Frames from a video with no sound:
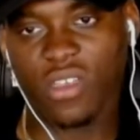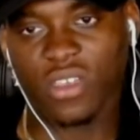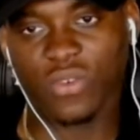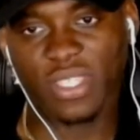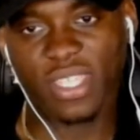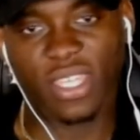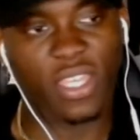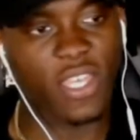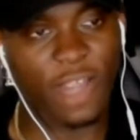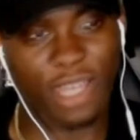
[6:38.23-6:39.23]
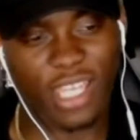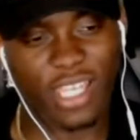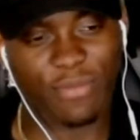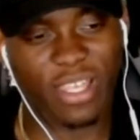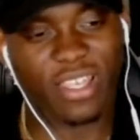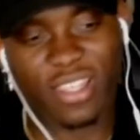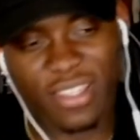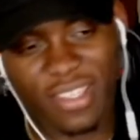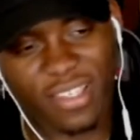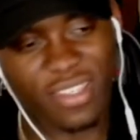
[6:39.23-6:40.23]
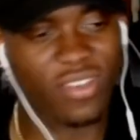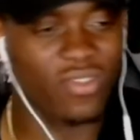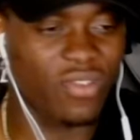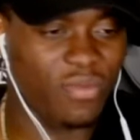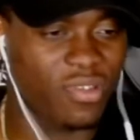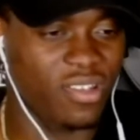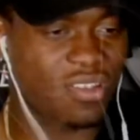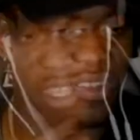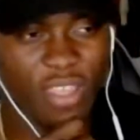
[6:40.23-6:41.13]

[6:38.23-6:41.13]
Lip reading: We'll see. A Bankai is our secret weapon.